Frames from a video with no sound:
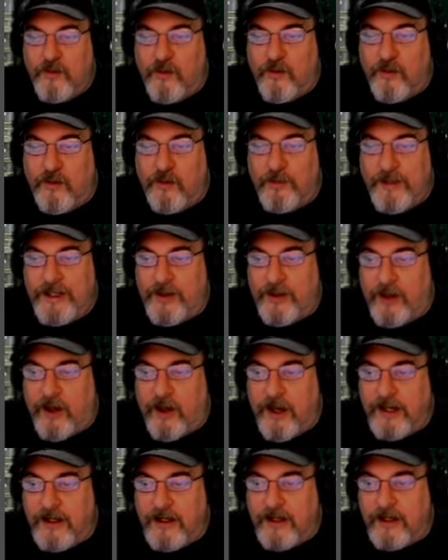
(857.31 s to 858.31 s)
will be
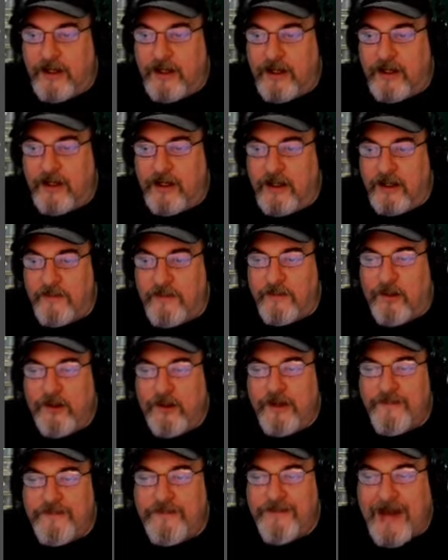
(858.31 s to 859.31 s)
lauded here. In
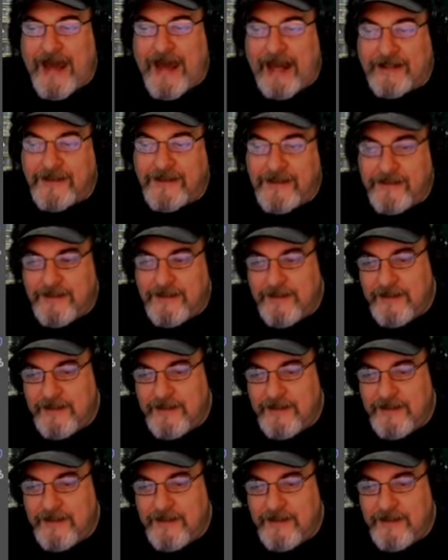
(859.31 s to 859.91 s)
point of fact,